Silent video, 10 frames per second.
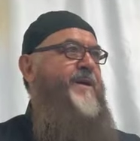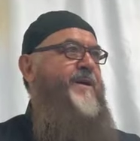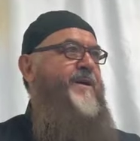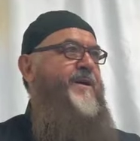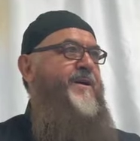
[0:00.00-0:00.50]

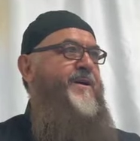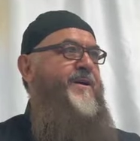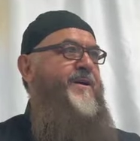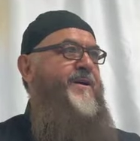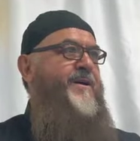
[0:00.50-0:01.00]

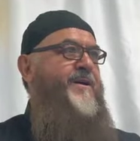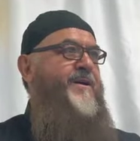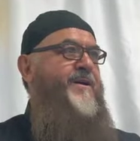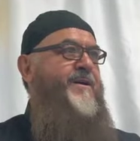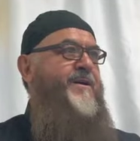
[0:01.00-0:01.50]

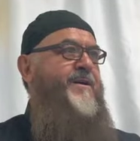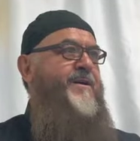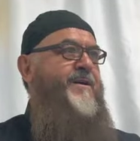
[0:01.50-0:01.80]
Nobody speaks.